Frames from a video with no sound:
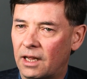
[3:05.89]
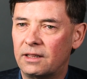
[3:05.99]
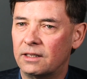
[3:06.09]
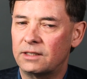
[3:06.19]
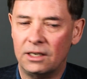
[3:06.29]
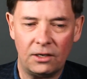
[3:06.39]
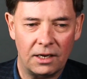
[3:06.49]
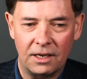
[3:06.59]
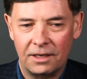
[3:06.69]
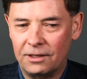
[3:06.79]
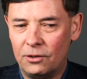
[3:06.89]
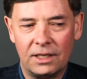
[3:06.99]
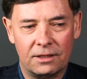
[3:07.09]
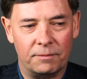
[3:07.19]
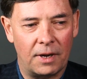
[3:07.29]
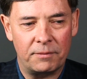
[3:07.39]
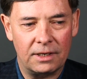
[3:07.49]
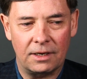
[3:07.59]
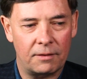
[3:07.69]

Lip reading: like this. And look at them. I mean,